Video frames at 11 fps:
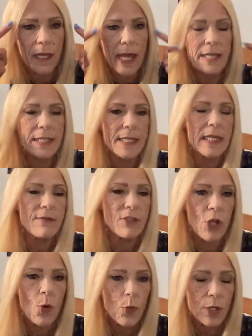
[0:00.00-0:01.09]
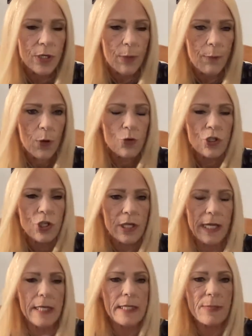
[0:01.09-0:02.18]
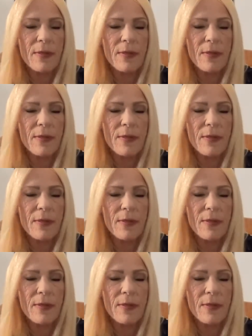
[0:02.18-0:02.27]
and doesn't even know what an emotion is,